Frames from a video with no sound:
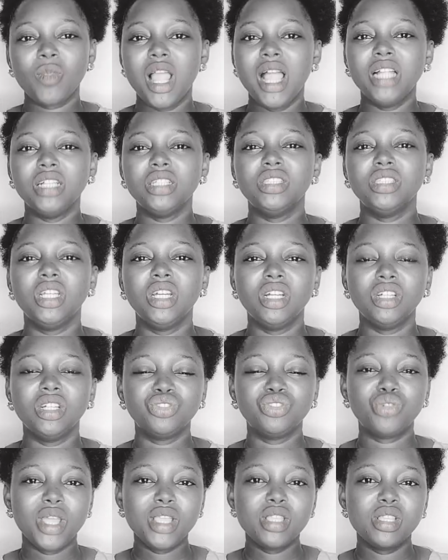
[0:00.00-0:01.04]
and
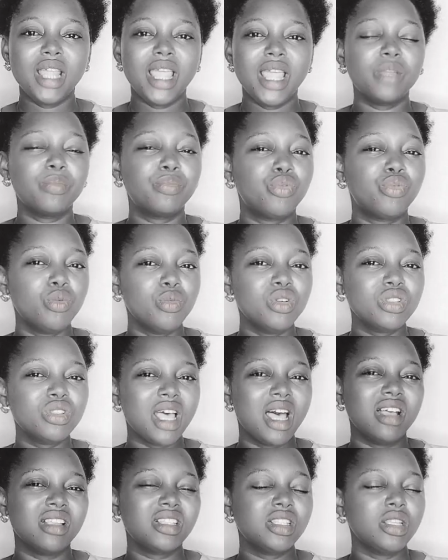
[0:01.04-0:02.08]
try to like promote
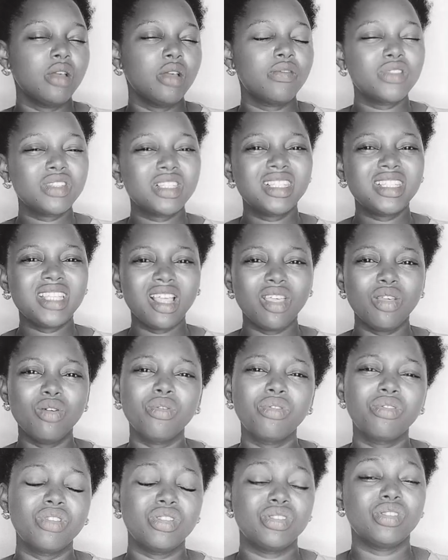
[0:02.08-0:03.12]
ourselves, say
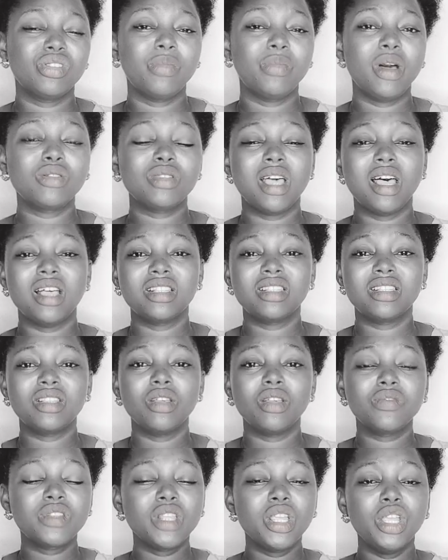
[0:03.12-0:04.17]
good things about
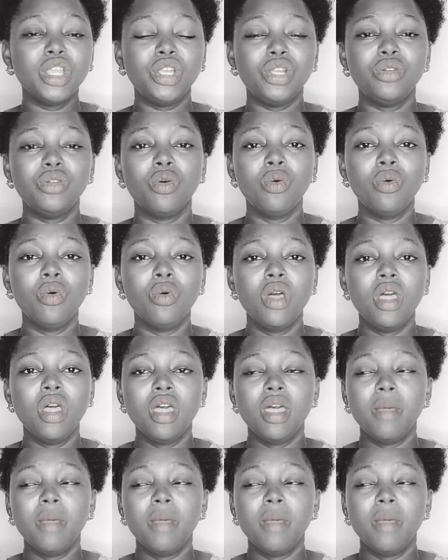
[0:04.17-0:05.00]
ourselves, you know,